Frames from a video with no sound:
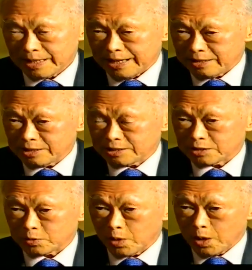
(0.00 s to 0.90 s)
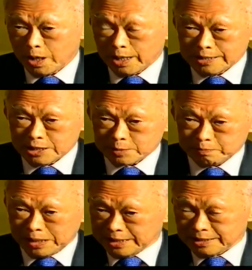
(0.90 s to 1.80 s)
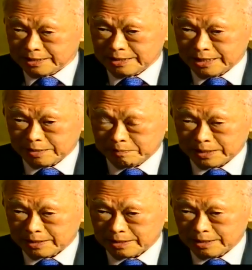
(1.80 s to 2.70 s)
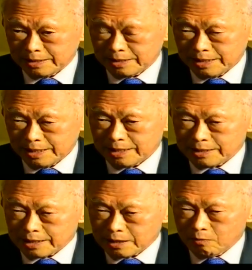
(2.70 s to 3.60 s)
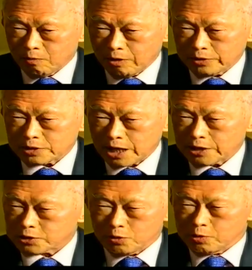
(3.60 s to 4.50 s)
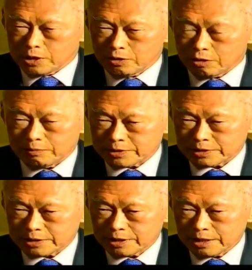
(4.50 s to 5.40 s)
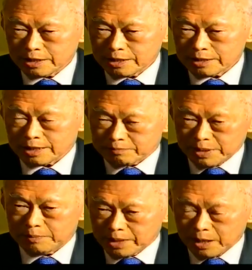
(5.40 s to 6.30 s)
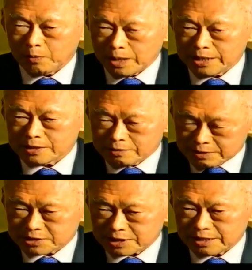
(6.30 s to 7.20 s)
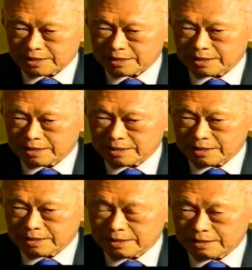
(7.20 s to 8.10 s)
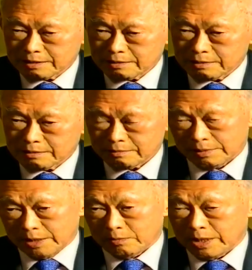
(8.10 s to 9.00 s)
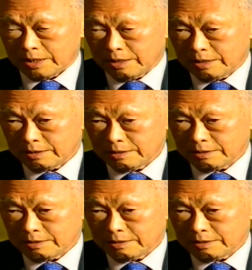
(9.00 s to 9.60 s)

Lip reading: And this is, despite the death penalty, the rewards are so enormous that people are willing to risk it. And why not?